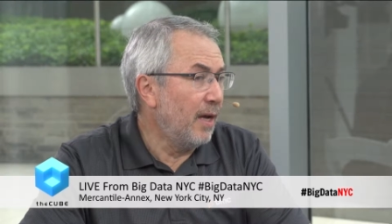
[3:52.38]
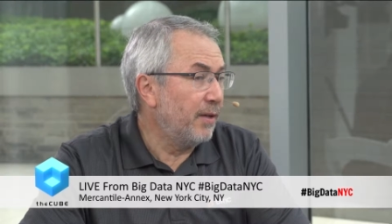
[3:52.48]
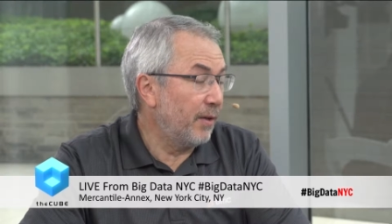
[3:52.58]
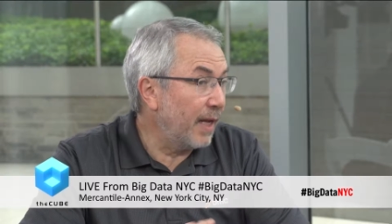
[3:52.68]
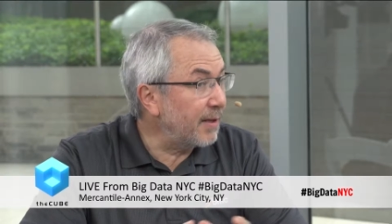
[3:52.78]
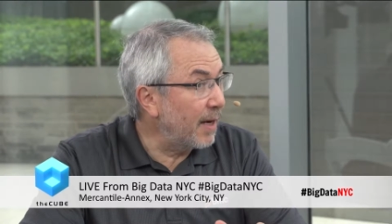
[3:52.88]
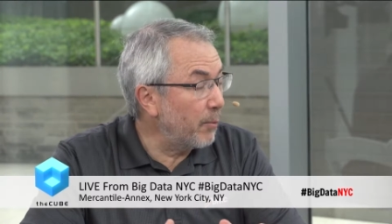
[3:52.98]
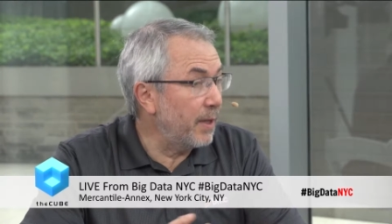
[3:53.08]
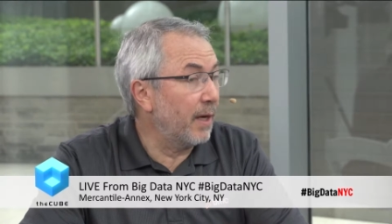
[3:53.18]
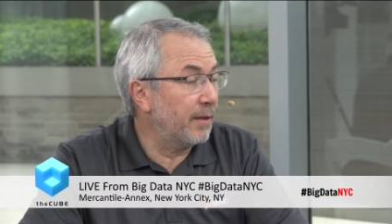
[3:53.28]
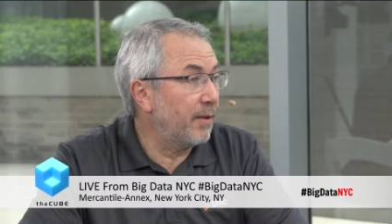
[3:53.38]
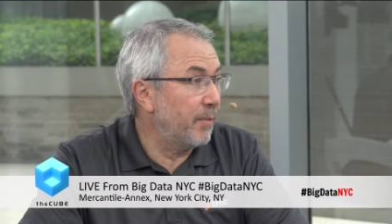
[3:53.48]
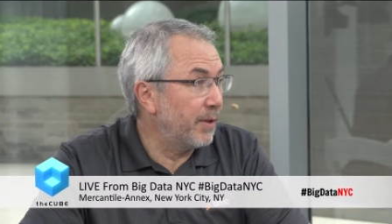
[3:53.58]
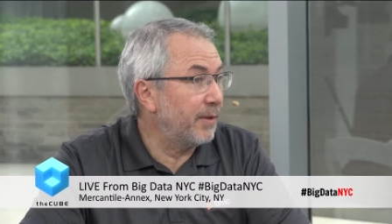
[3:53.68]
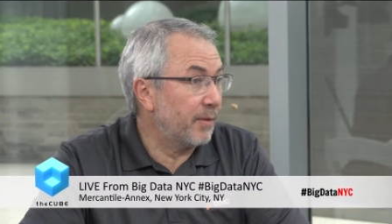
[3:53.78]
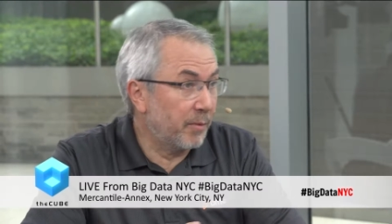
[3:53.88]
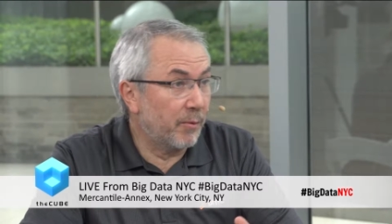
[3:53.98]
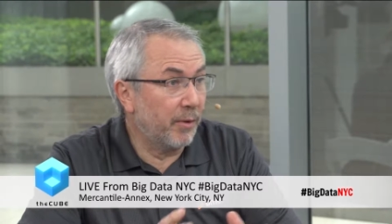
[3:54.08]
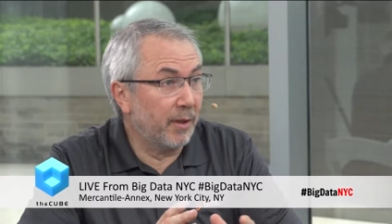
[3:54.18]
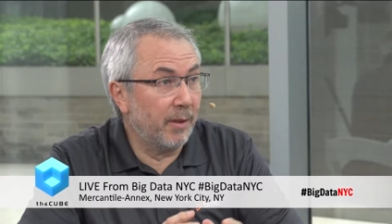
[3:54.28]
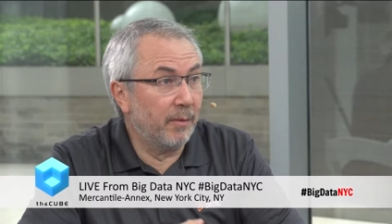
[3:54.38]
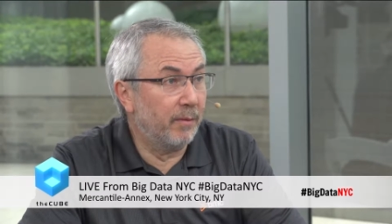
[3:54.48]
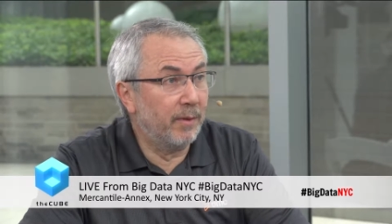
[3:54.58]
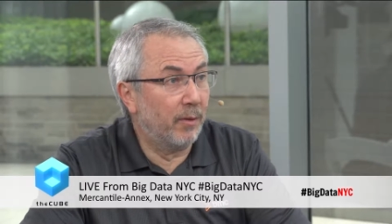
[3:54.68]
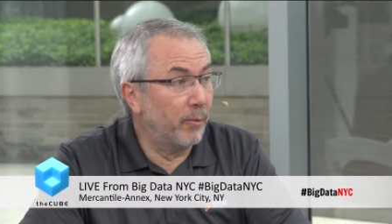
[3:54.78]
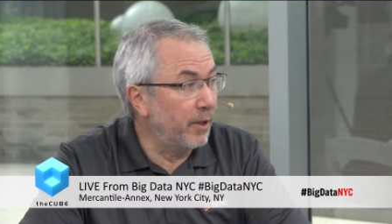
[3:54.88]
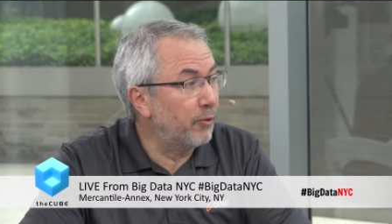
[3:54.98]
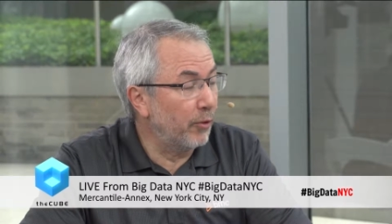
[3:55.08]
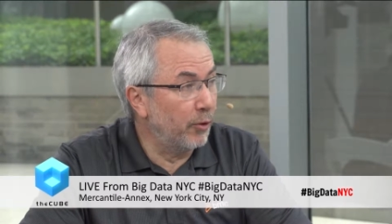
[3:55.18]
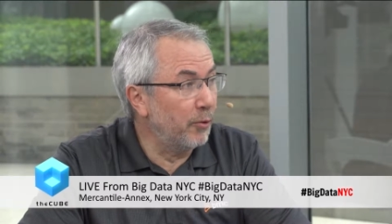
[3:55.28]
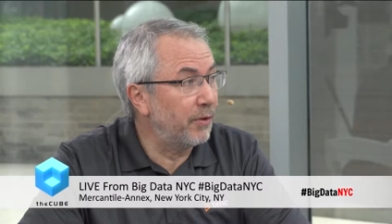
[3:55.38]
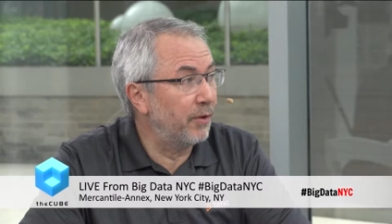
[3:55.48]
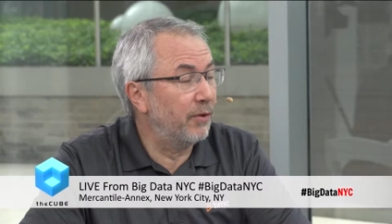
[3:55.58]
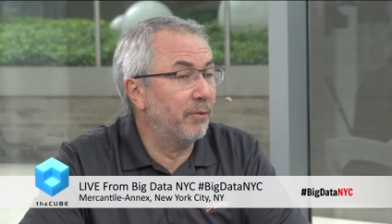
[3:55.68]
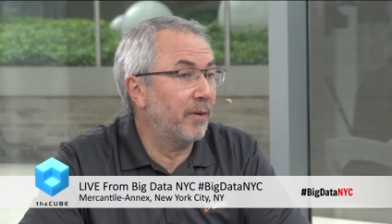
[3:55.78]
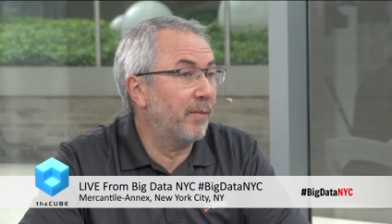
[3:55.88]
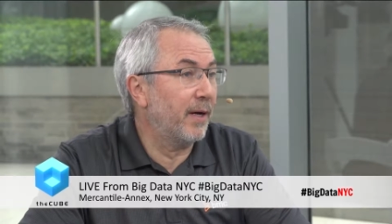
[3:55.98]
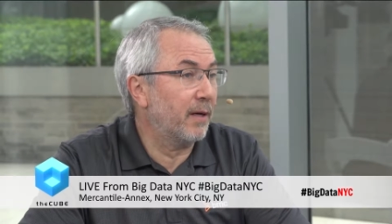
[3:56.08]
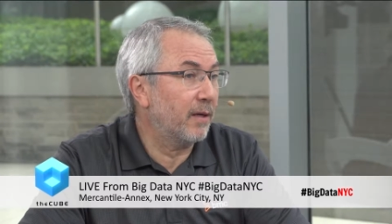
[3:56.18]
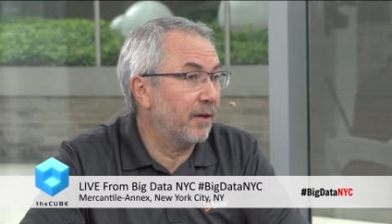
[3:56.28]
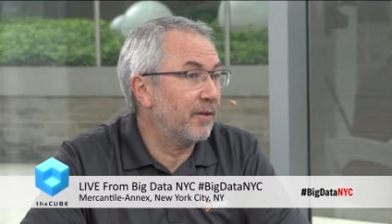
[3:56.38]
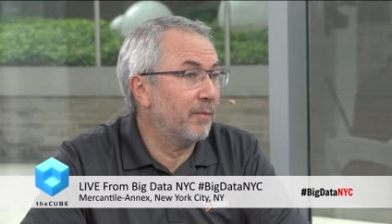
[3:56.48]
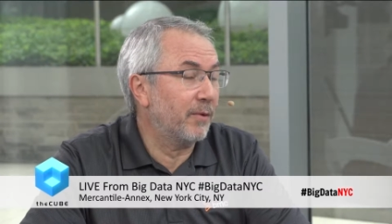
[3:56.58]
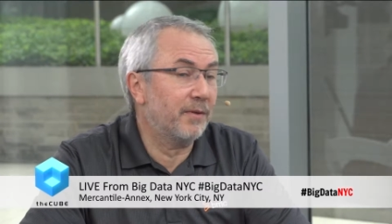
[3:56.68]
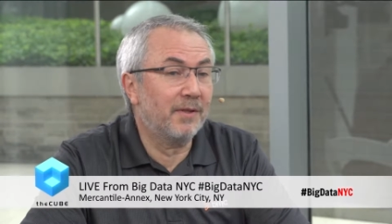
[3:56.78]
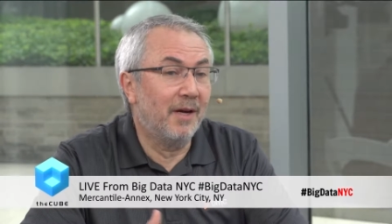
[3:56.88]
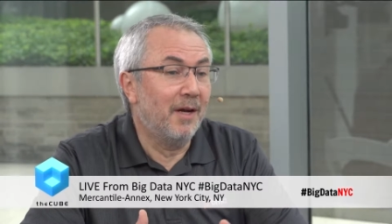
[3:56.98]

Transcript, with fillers: So that's how we got into the business. We really, you know, we introduced to it by our customers.